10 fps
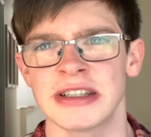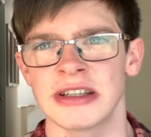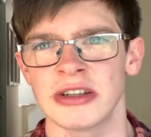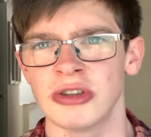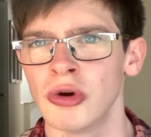
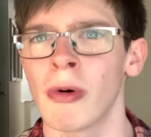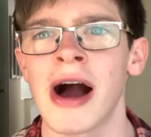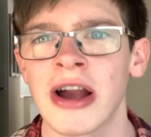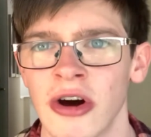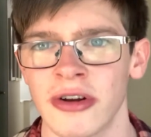you
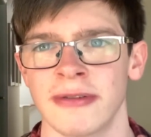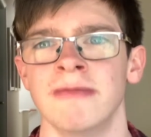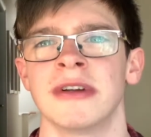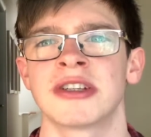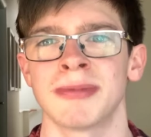are gonna
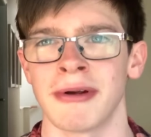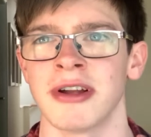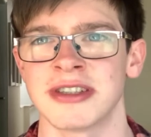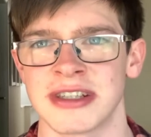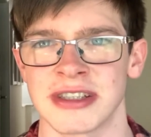
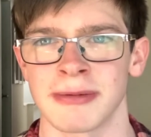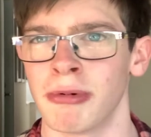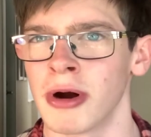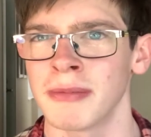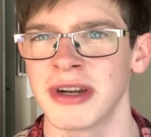experience
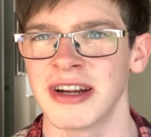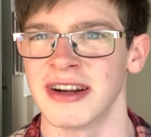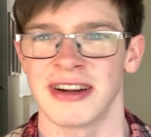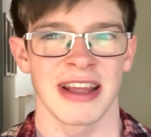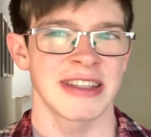disappointment in
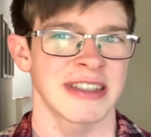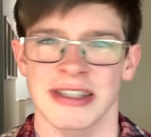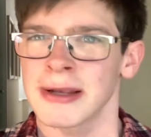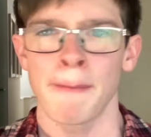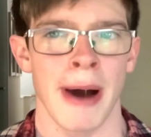it. It's
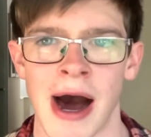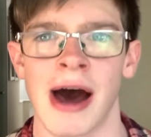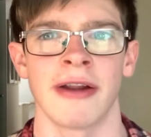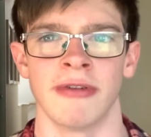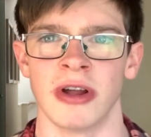just a
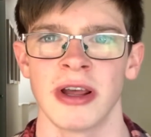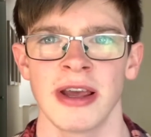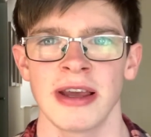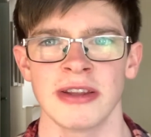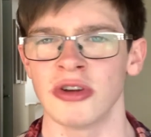part of it.
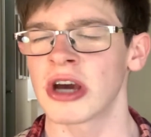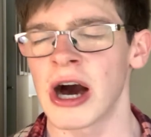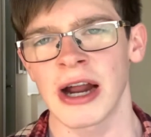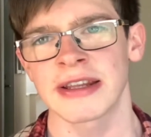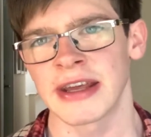You
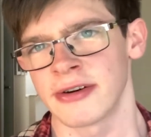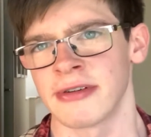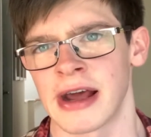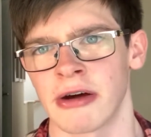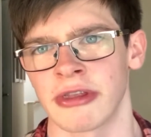can't get
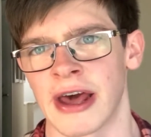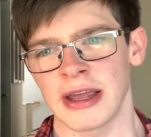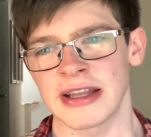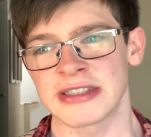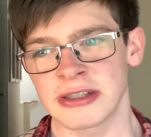around that.
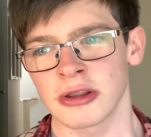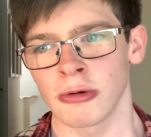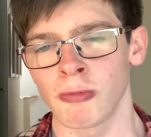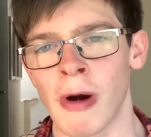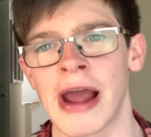It's the
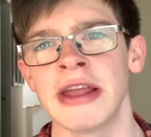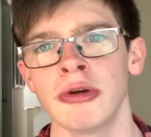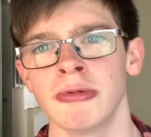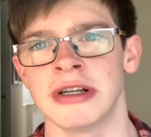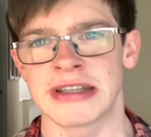way
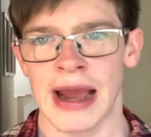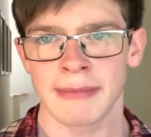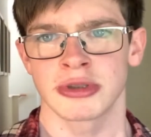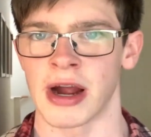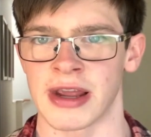you
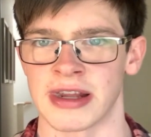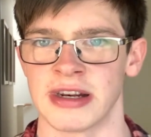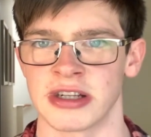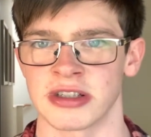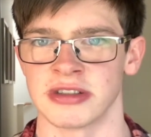adapt to
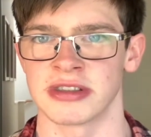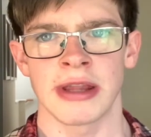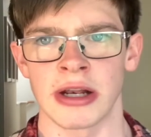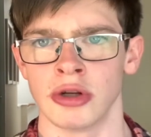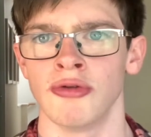conditions
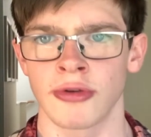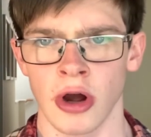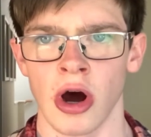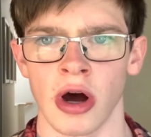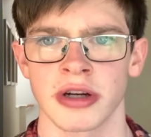that you've
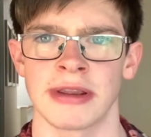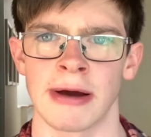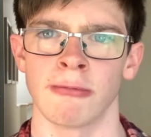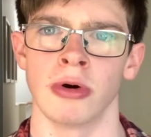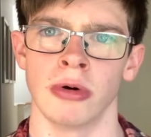got
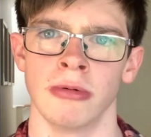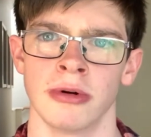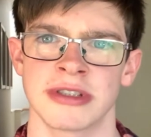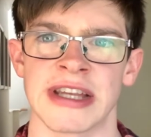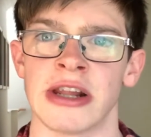that will
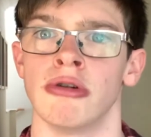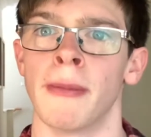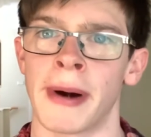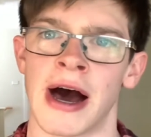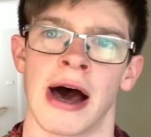set you
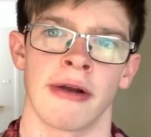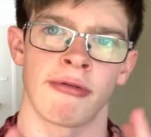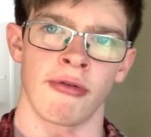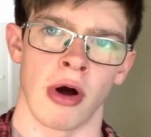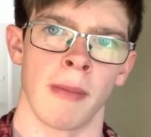apart
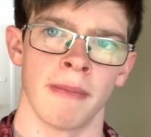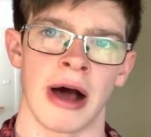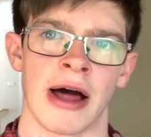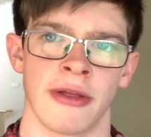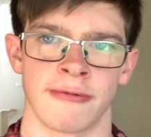
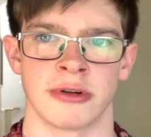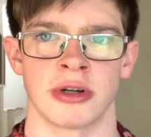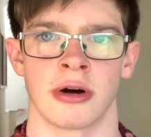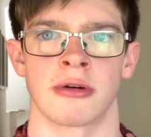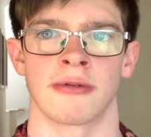from other
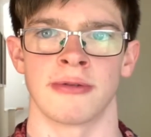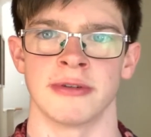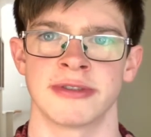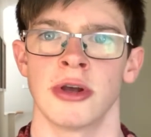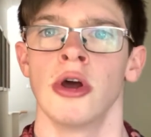
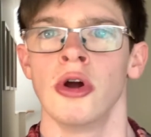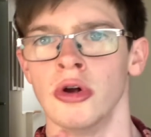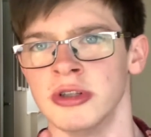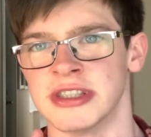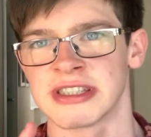photographers
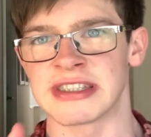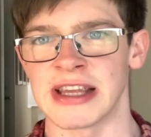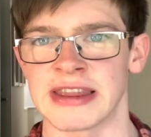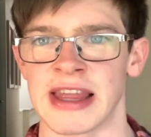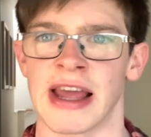who just
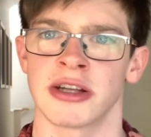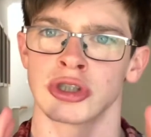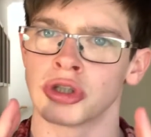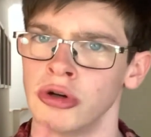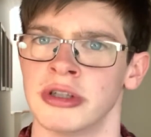sit there
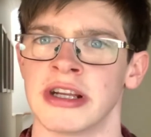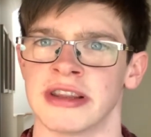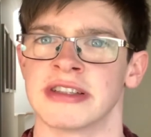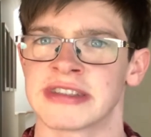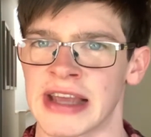
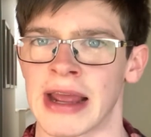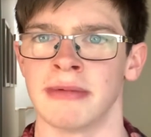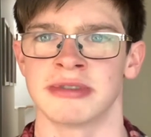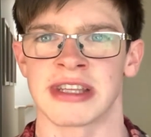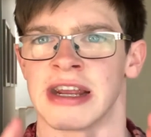shooting the
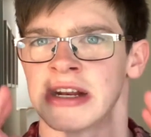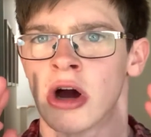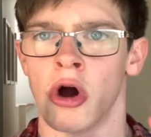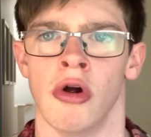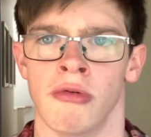same scene
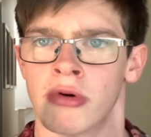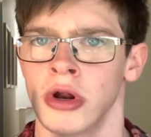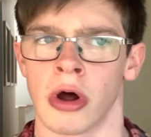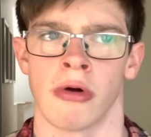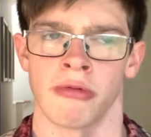over
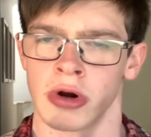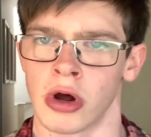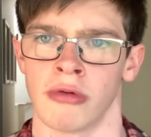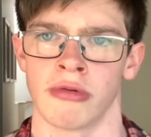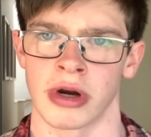and over and
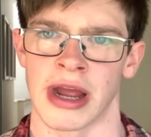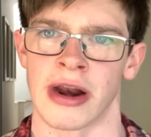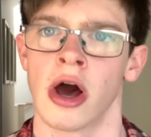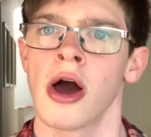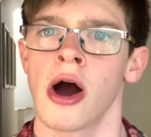over
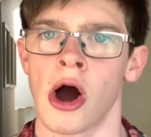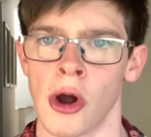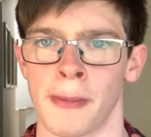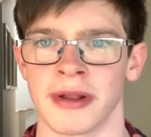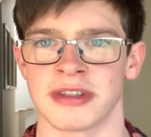again,
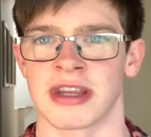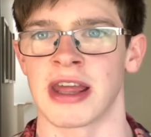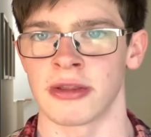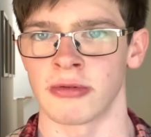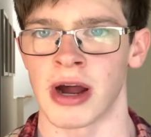hoping to
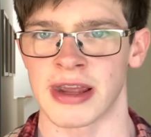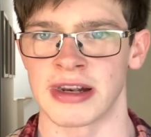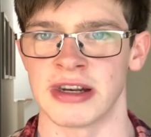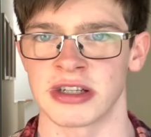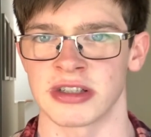get the right
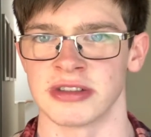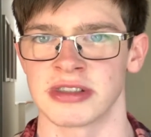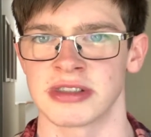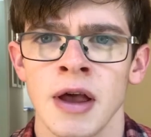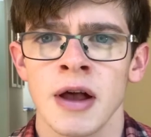
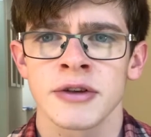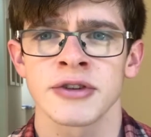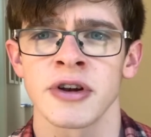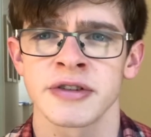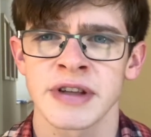conditions.
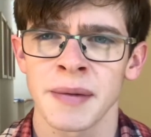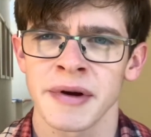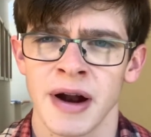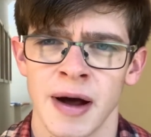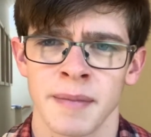So to sum
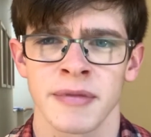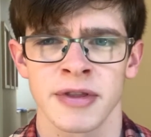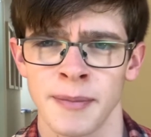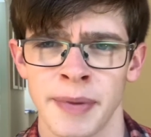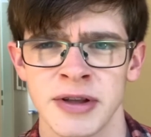it up,
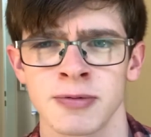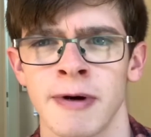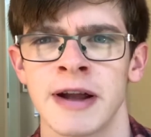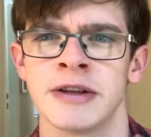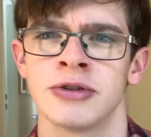the best
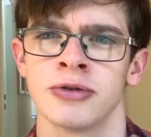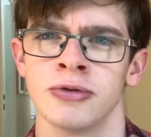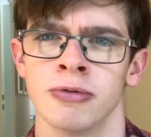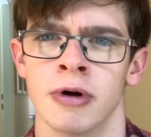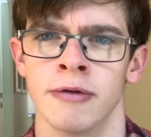way
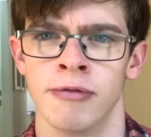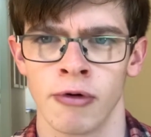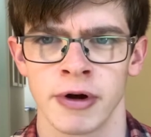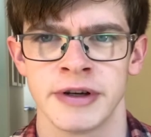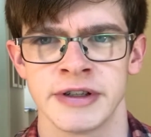to
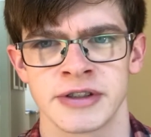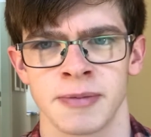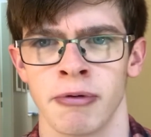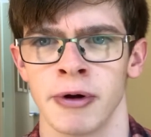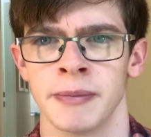avoid
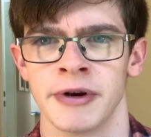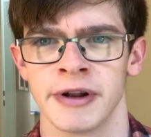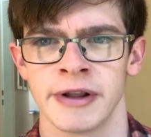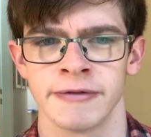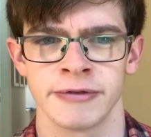disappointment
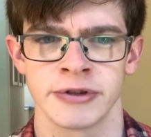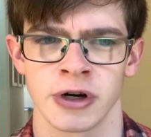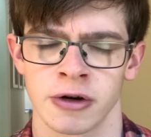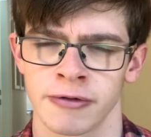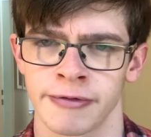in
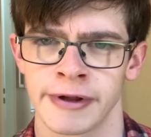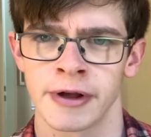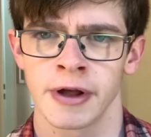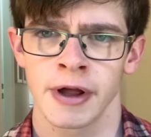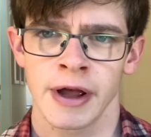photography
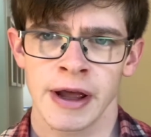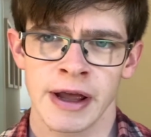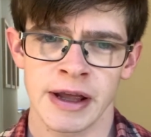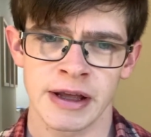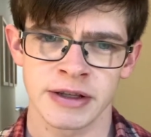
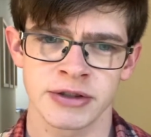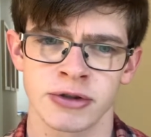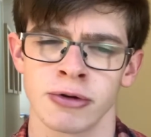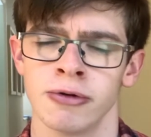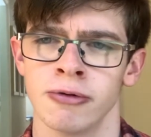is
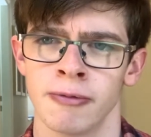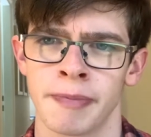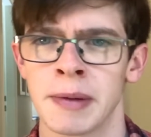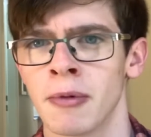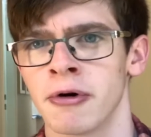to
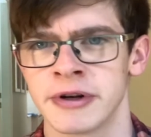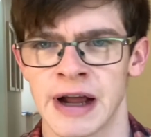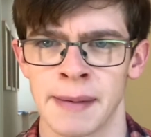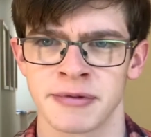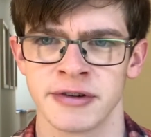be more
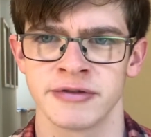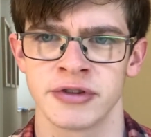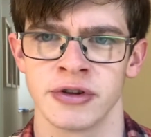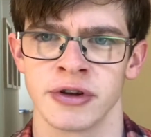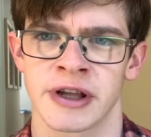adaptive
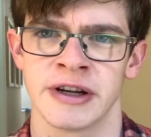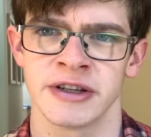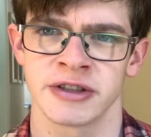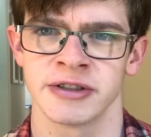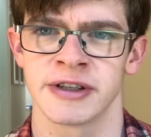to the
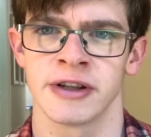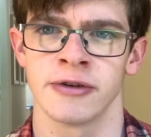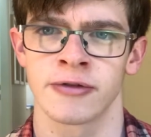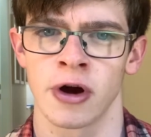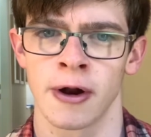conditions that
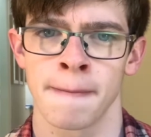you've got,